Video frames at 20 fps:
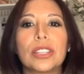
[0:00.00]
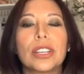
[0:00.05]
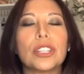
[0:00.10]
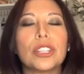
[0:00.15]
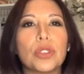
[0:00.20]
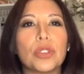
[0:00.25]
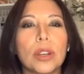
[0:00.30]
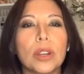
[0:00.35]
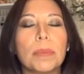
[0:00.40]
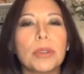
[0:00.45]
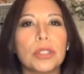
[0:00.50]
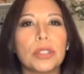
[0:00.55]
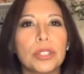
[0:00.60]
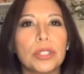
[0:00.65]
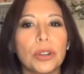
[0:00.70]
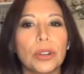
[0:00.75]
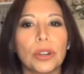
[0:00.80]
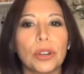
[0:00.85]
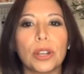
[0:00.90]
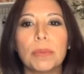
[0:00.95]
to contribute
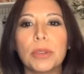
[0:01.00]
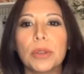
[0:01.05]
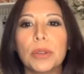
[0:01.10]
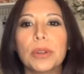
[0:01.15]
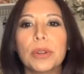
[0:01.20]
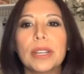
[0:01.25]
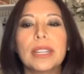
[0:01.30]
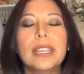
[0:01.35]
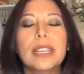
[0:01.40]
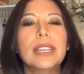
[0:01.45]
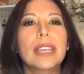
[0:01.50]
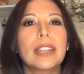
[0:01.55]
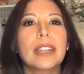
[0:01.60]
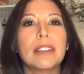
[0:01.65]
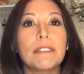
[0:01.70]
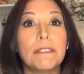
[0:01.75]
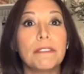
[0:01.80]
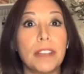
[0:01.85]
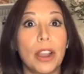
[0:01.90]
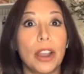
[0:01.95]
to your community
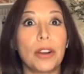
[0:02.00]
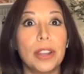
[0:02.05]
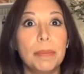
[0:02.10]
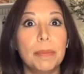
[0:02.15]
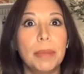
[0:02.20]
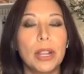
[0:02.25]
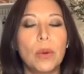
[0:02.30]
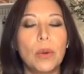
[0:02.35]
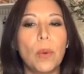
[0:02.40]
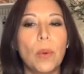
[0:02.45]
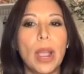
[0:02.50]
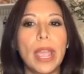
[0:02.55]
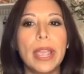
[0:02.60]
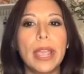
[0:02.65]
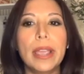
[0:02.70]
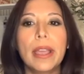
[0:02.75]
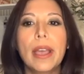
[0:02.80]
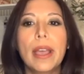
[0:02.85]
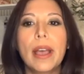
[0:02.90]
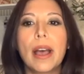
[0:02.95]
in a very big
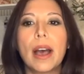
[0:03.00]
way.